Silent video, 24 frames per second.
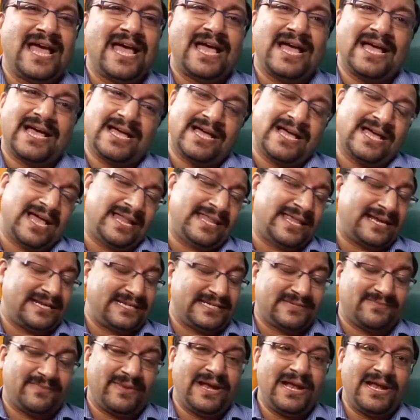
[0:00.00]

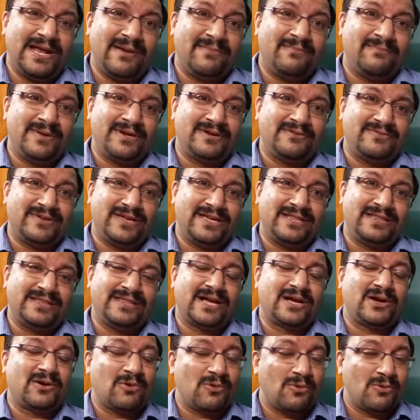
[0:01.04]
is built up between
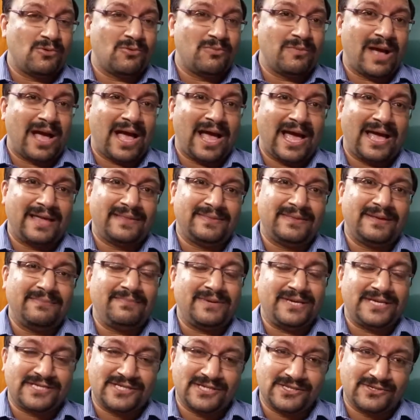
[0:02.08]
the comb and the
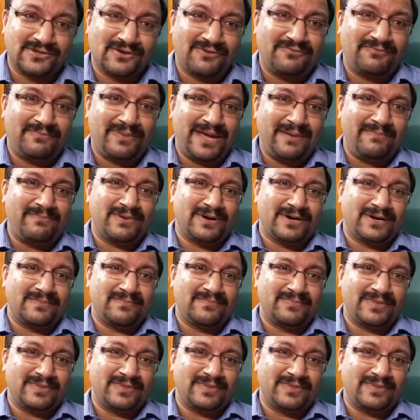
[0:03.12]
pieces of paper.